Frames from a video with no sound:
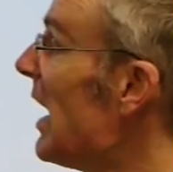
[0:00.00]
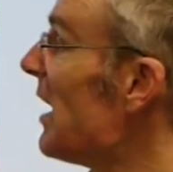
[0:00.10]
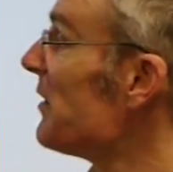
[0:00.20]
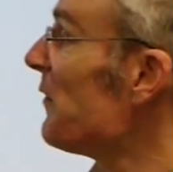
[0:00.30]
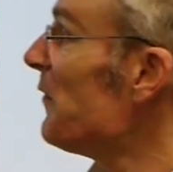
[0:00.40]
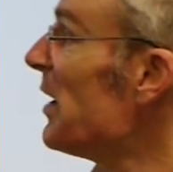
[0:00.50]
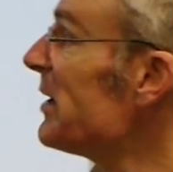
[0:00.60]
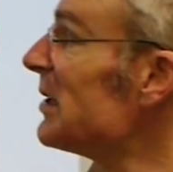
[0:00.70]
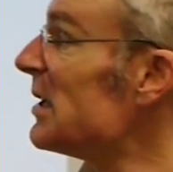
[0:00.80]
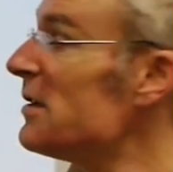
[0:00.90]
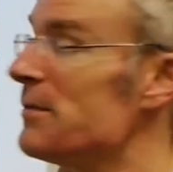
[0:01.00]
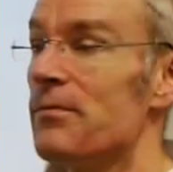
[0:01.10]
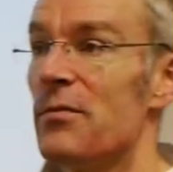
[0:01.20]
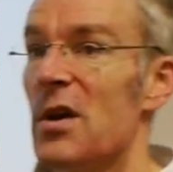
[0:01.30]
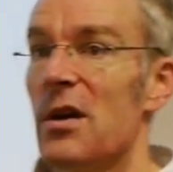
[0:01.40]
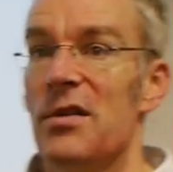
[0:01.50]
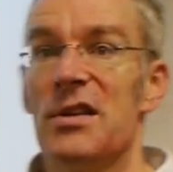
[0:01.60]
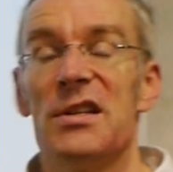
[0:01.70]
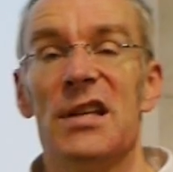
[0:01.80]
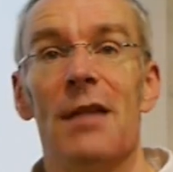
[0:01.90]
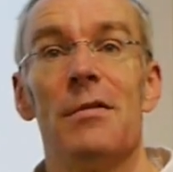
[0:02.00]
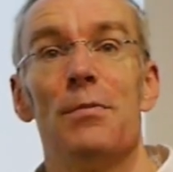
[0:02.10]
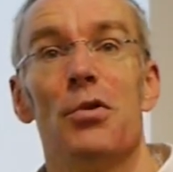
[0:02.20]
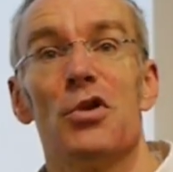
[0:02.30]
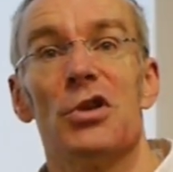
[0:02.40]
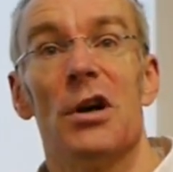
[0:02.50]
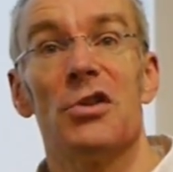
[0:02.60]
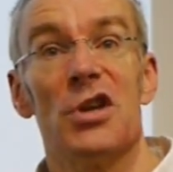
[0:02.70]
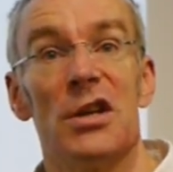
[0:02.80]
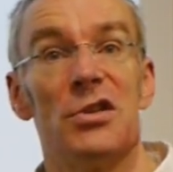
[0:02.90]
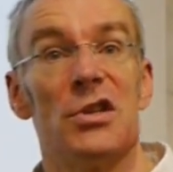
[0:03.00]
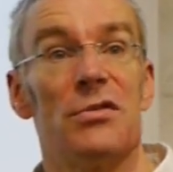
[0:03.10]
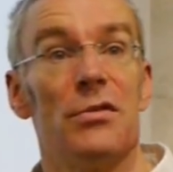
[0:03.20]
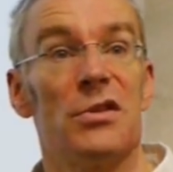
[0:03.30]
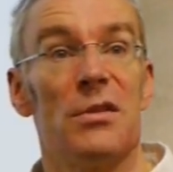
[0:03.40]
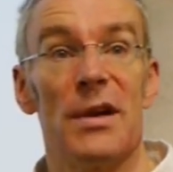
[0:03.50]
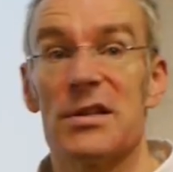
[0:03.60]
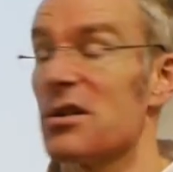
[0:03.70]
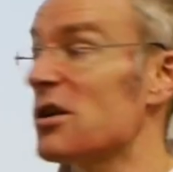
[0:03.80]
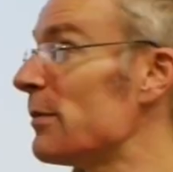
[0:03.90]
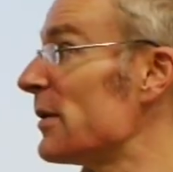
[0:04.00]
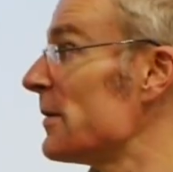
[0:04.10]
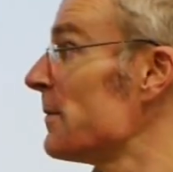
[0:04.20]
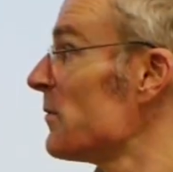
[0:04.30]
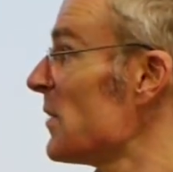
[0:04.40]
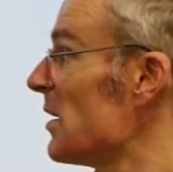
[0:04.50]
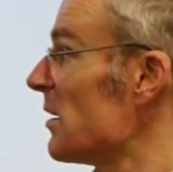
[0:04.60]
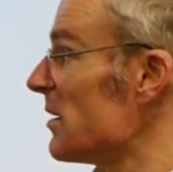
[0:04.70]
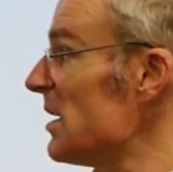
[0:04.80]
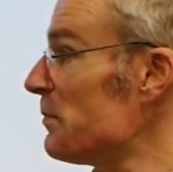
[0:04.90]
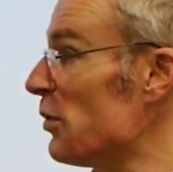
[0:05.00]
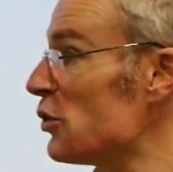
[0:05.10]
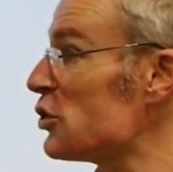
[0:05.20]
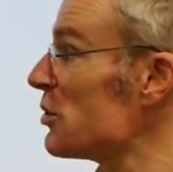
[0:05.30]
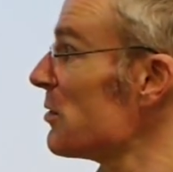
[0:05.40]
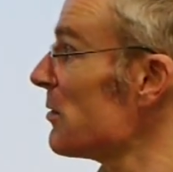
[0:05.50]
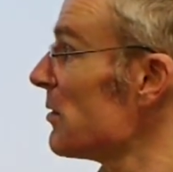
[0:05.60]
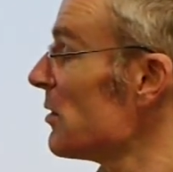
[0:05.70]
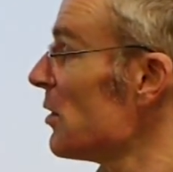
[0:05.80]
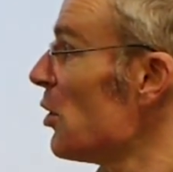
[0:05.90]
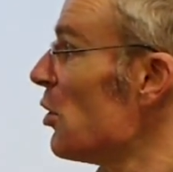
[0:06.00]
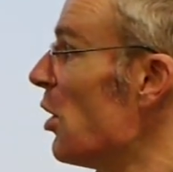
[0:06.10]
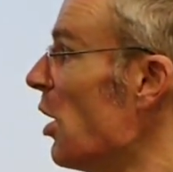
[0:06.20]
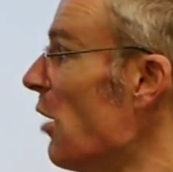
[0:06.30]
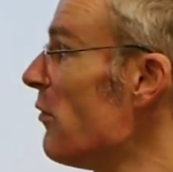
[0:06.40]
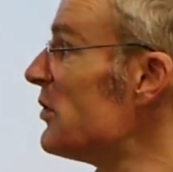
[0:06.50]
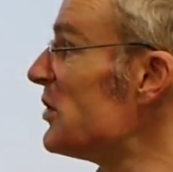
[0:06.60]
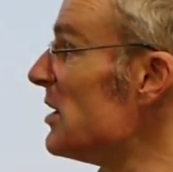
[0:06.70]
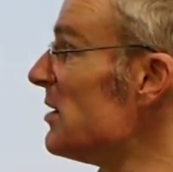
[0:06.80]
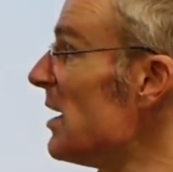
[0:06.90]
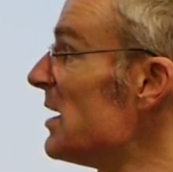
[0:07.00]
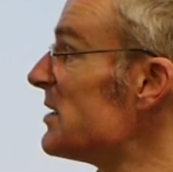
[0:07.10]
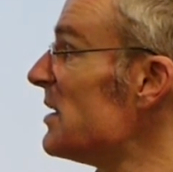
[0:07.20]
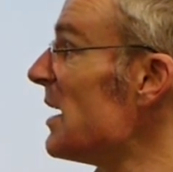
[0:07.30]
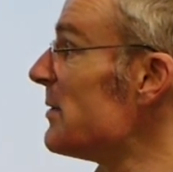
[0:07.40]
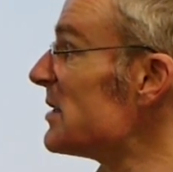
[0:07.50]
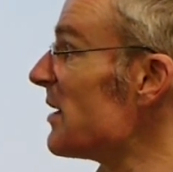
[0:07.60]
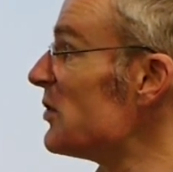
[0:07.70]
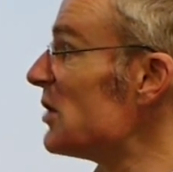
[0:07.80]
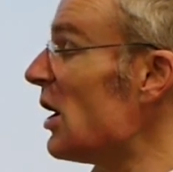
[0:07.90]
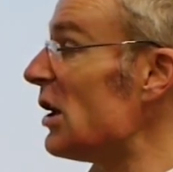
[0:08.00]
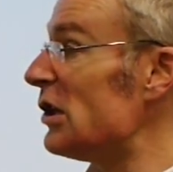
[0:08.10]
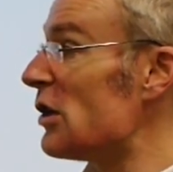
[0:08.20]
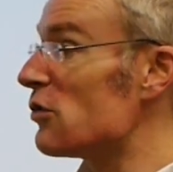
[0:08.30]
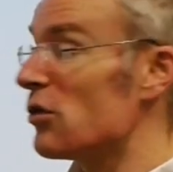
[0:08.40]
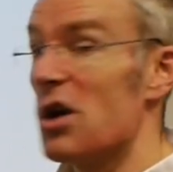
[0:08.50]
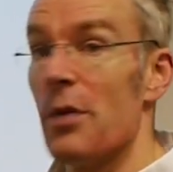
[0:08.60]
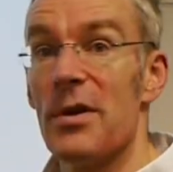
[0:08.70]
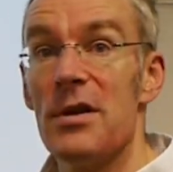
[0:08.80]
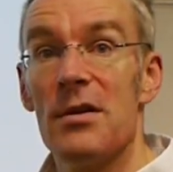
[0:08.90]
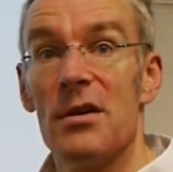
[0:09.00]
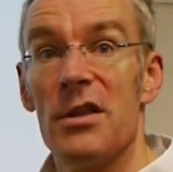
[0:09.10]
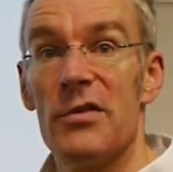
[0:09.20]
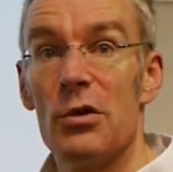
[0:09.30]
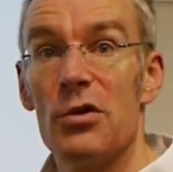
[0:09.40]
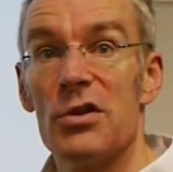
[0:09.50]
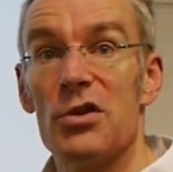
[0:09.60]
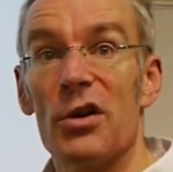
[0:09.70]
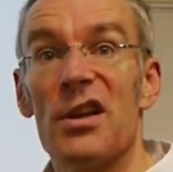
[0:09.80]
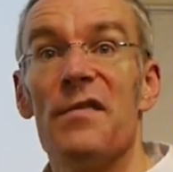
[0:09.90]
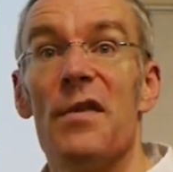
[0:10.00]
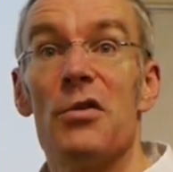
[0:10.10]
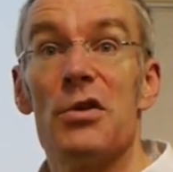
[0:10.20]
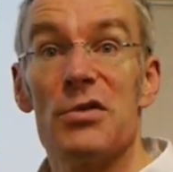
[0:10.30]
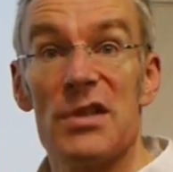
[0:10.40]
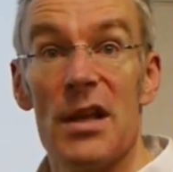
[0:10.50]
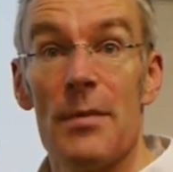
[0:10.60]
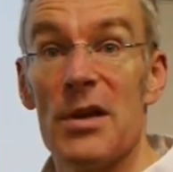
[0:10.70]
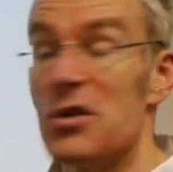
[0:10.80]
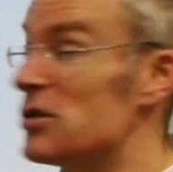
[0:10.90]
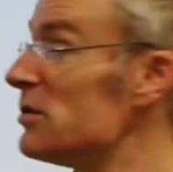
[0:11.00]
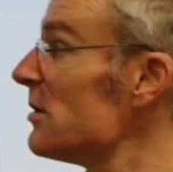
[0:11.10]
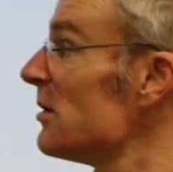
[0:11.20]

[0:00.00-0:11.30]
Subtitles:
And finally, this is how we push our changes through to the master copy. Git push, origin is the name it's given to our local copy. And if you look at the .git folder, you'll see that mentioned.